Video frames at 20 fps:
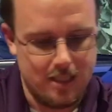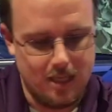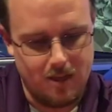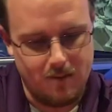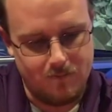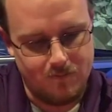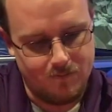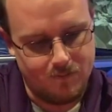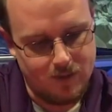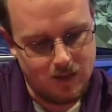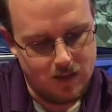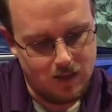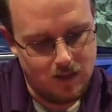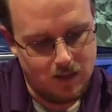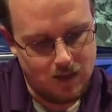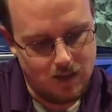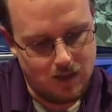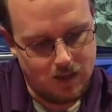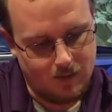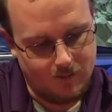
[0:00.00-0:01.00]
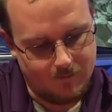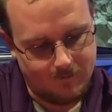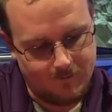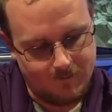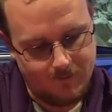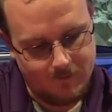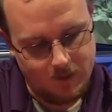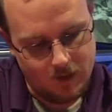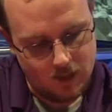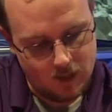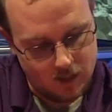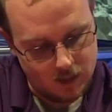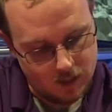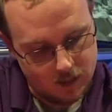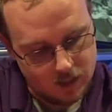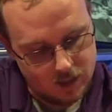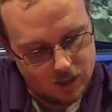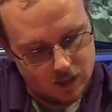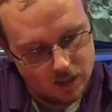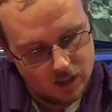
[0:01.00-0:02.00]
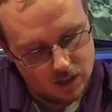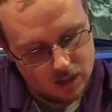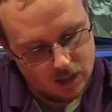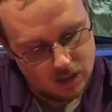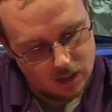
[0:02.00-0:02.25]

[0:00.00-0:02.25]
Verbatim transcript: of tape and finish